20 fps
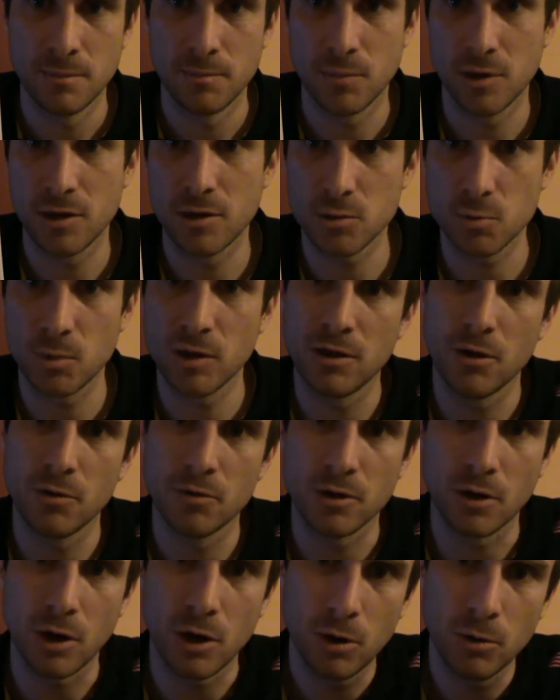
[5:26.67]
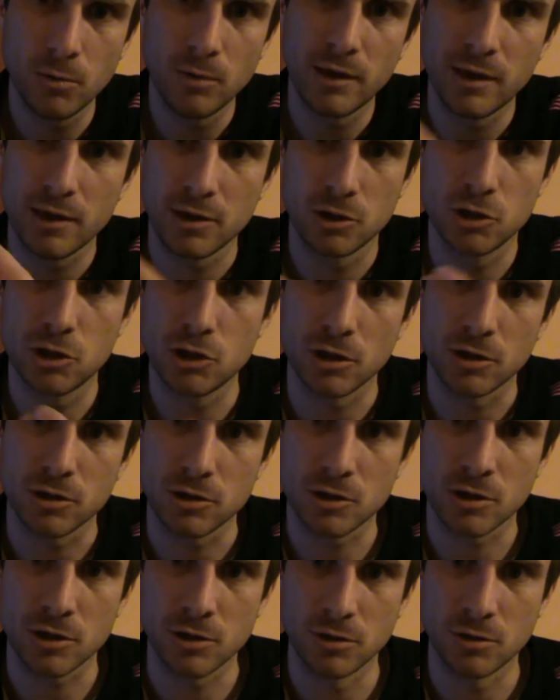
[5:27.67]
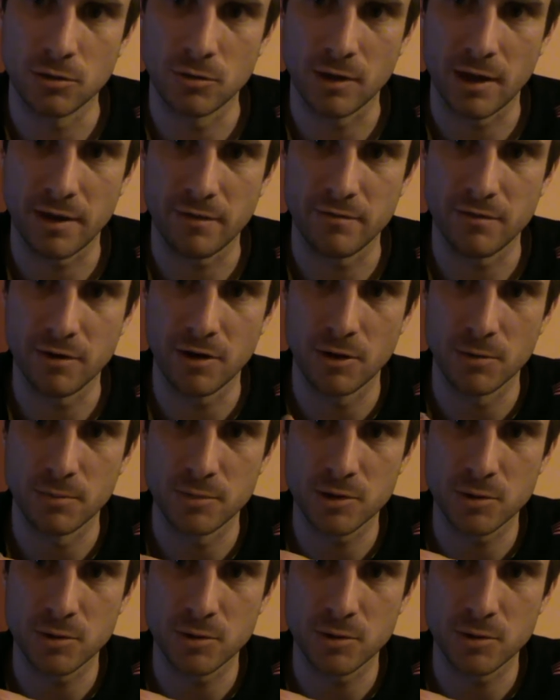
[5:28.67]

because we know that only a judge can do that verb,